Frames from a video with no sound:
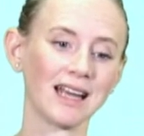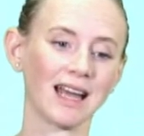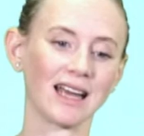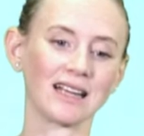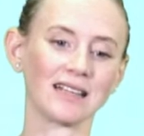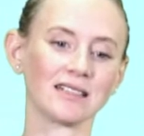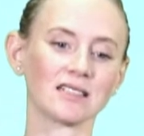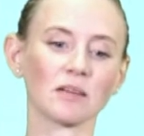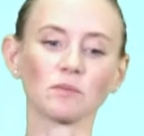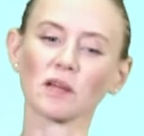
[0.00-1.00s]
And
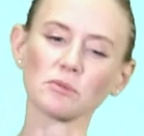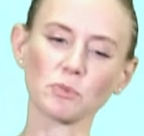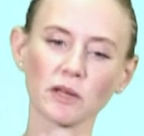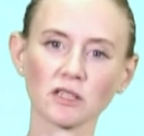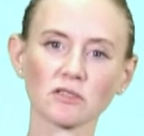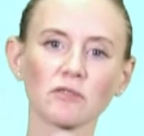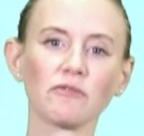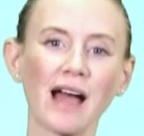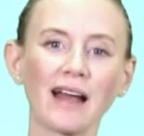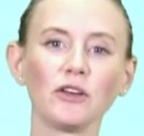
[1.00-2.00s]
sometimes because of the
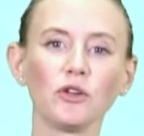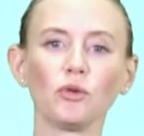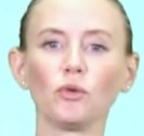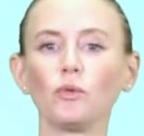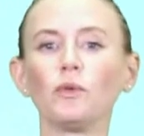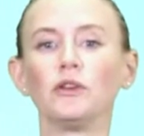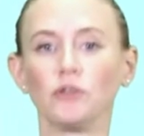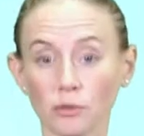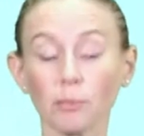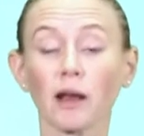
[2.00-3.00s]
value we
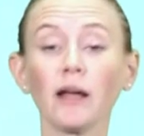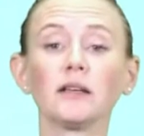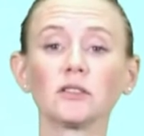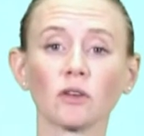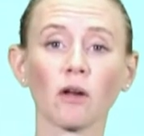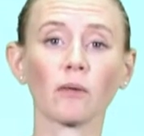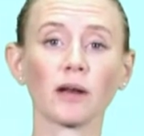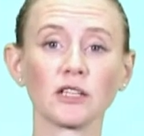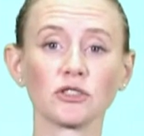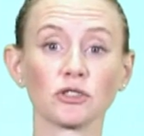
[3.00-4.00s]
do place on our
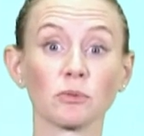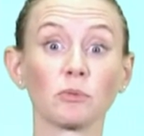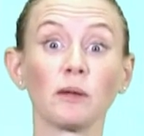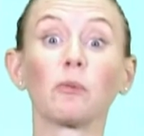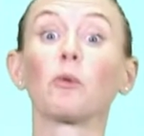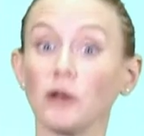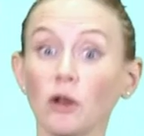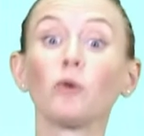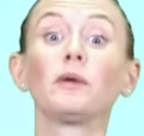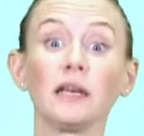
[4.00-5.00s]
relationship with people, we
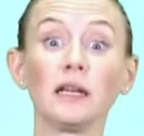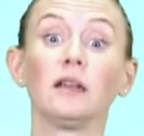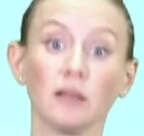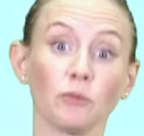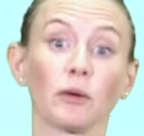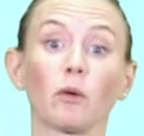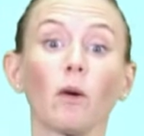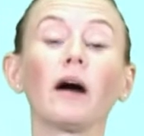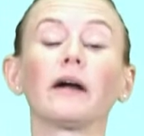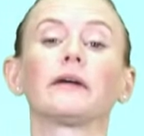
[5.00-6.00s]
know we need and
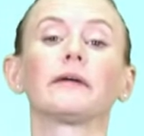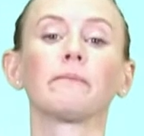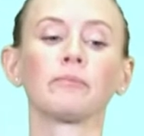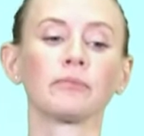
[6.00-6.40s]
require.